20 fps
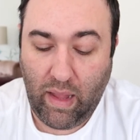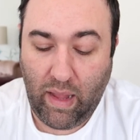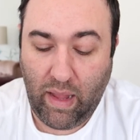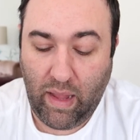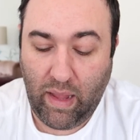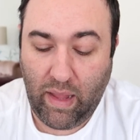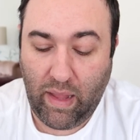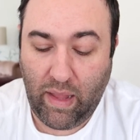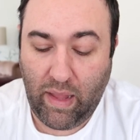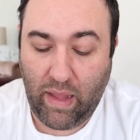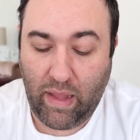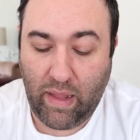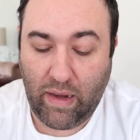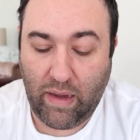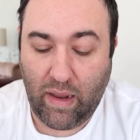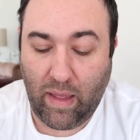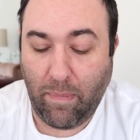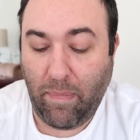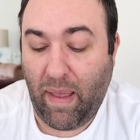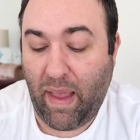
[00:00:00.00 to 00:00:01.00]

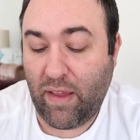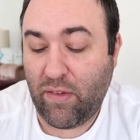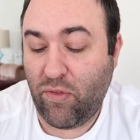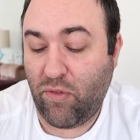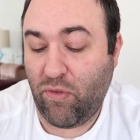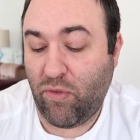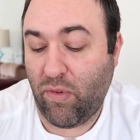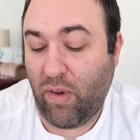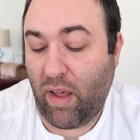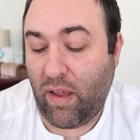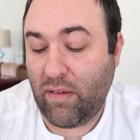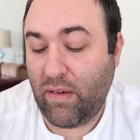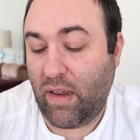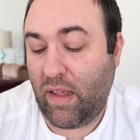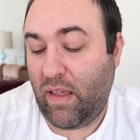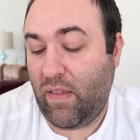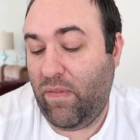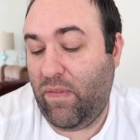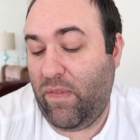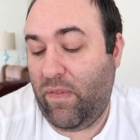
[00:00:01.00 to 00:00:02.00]
And a badge dropped
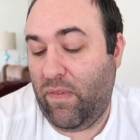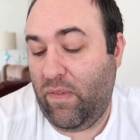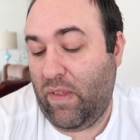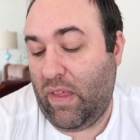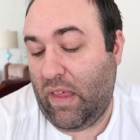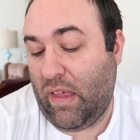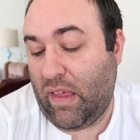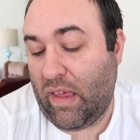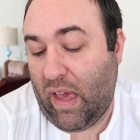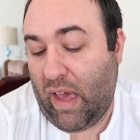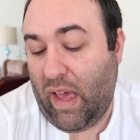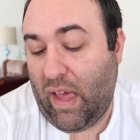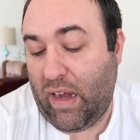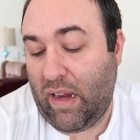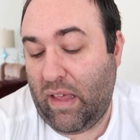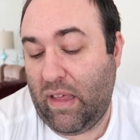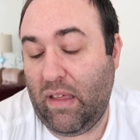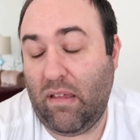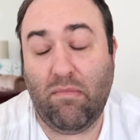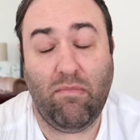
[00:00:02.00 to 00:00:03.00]
and he got
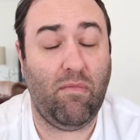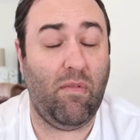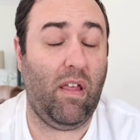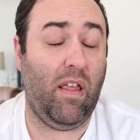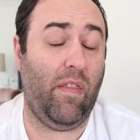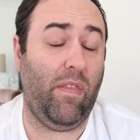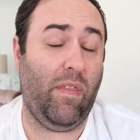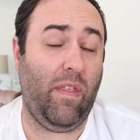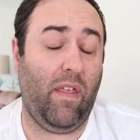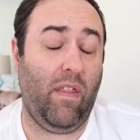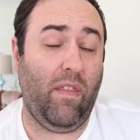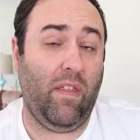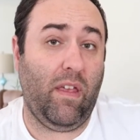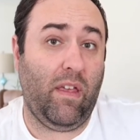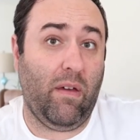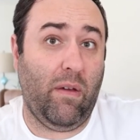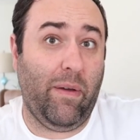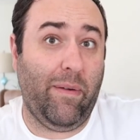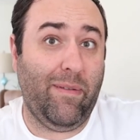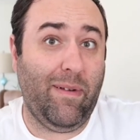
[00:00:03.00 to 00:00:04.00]
it. And then they
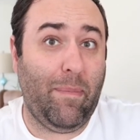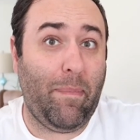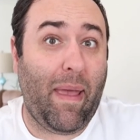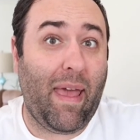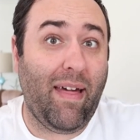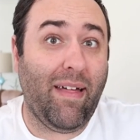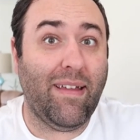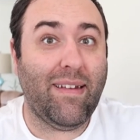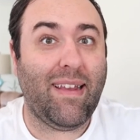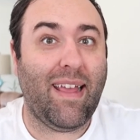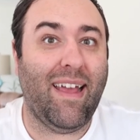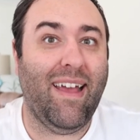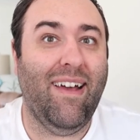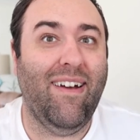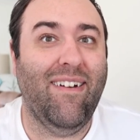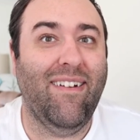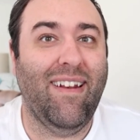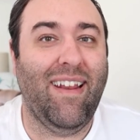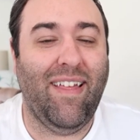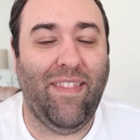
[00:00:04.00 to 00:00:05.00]
go home to Pallet
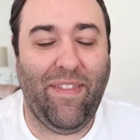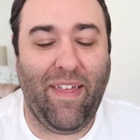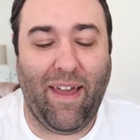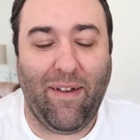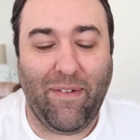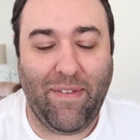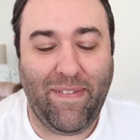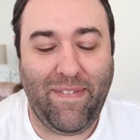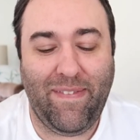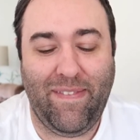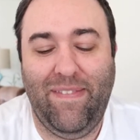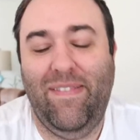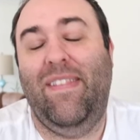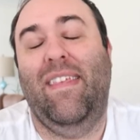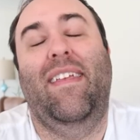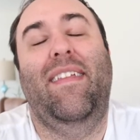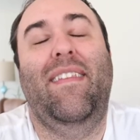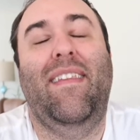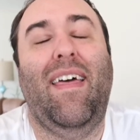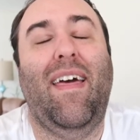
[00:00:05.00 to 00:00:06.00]
Town. And that was
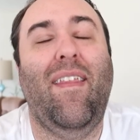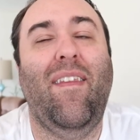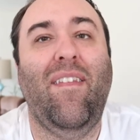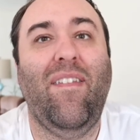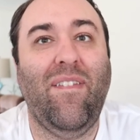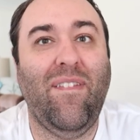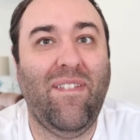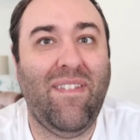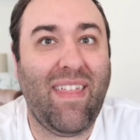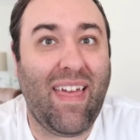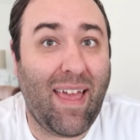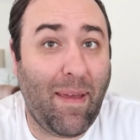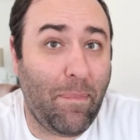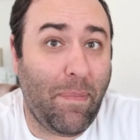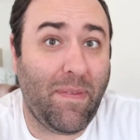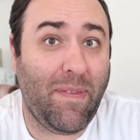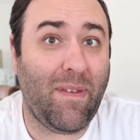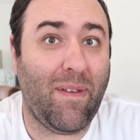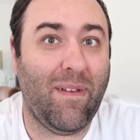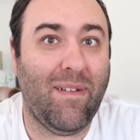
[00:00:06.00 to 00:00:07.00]
then the
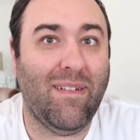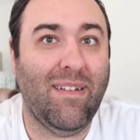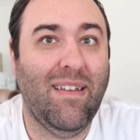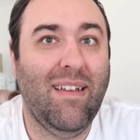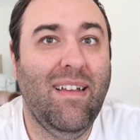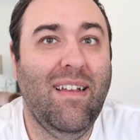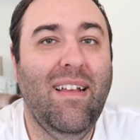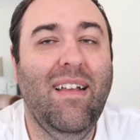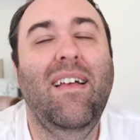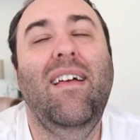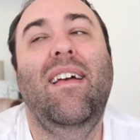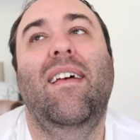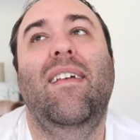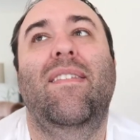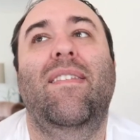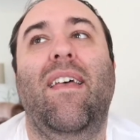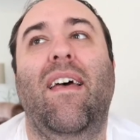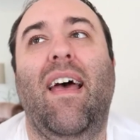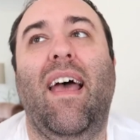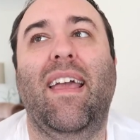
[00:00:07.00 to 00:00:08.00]
episode.
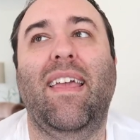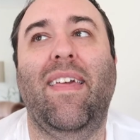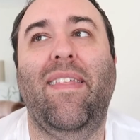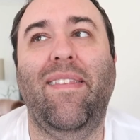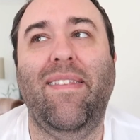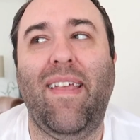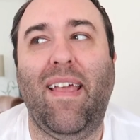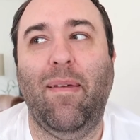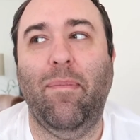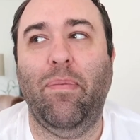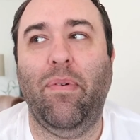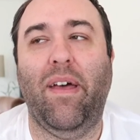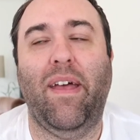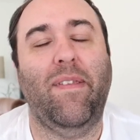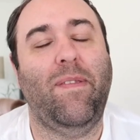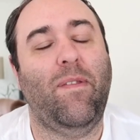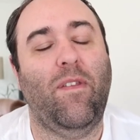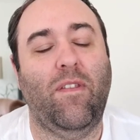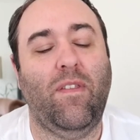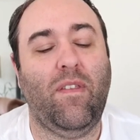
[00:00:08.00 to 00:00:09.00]
So I give this an
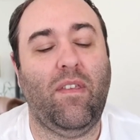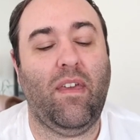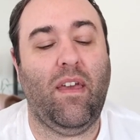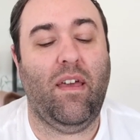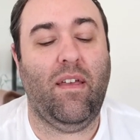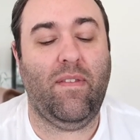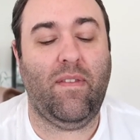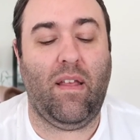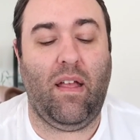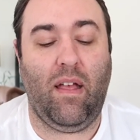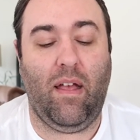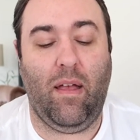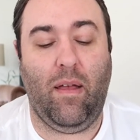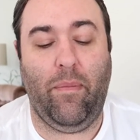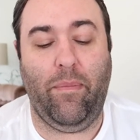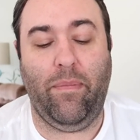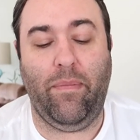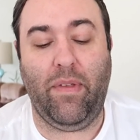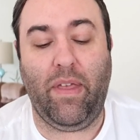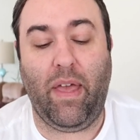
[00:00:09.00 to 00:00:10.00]
A+ just because
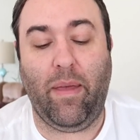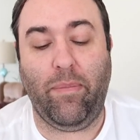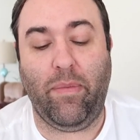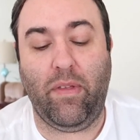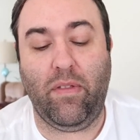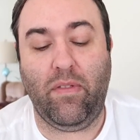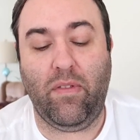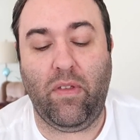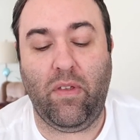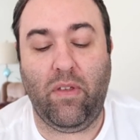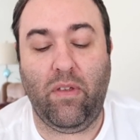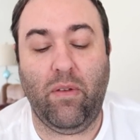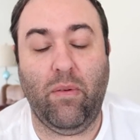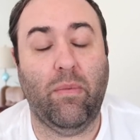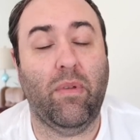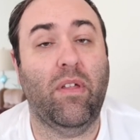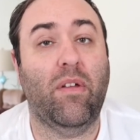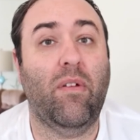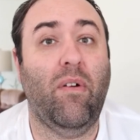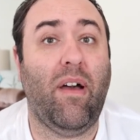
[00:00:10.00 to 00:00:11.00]
you had Mewtwo,
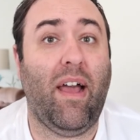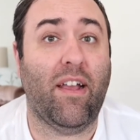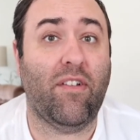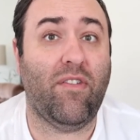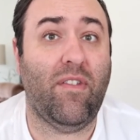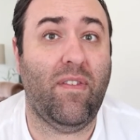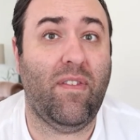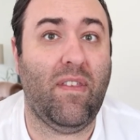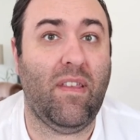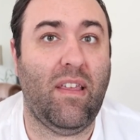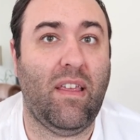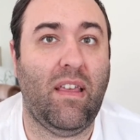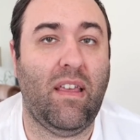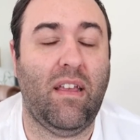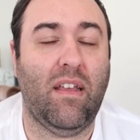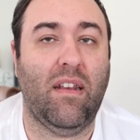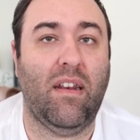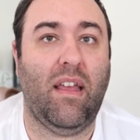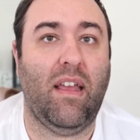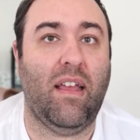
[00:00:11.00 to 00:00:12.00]
really cool action
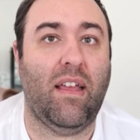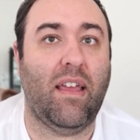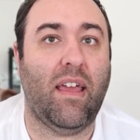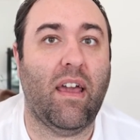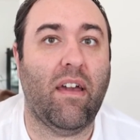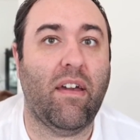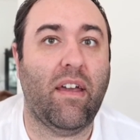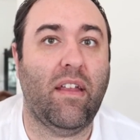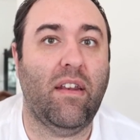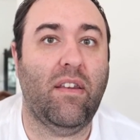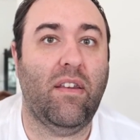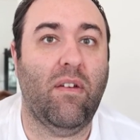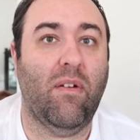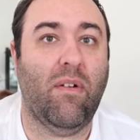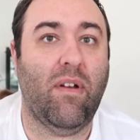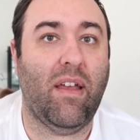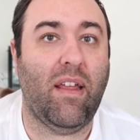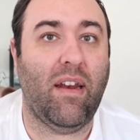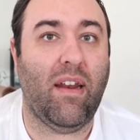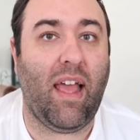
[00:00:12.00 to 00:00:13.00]
scene. And Gary
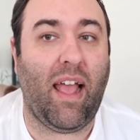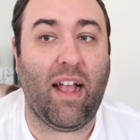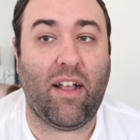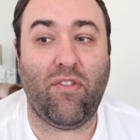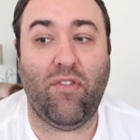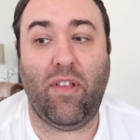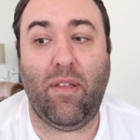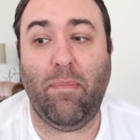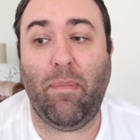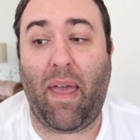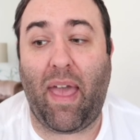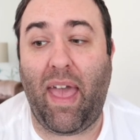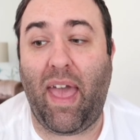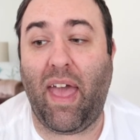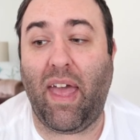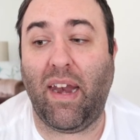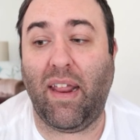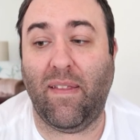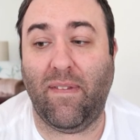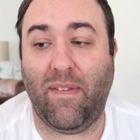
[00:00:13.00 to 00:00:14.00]
doing actually
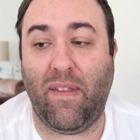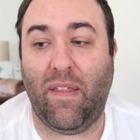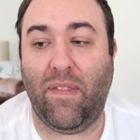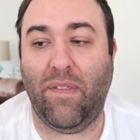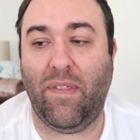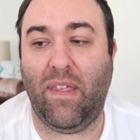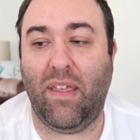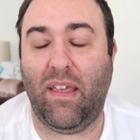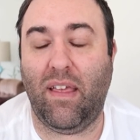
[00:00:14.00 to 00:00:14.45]
bad at something.